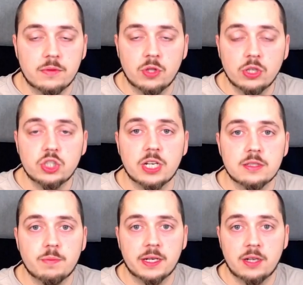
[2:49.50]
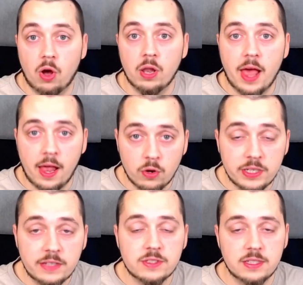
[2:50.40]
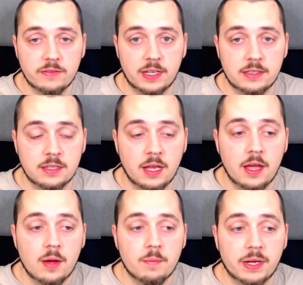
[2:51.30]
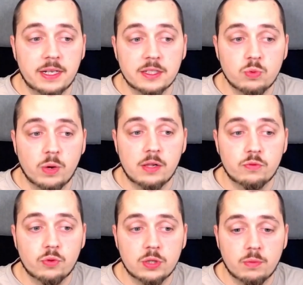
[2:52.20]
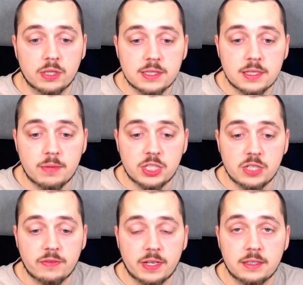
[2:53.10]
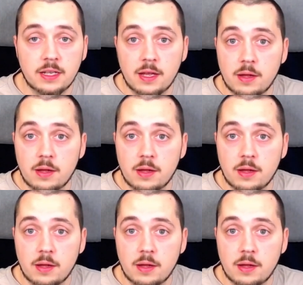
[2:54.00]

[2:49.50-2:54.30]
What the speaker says: not just by the All Hallows Eve event, but as well for the Monster Mash event.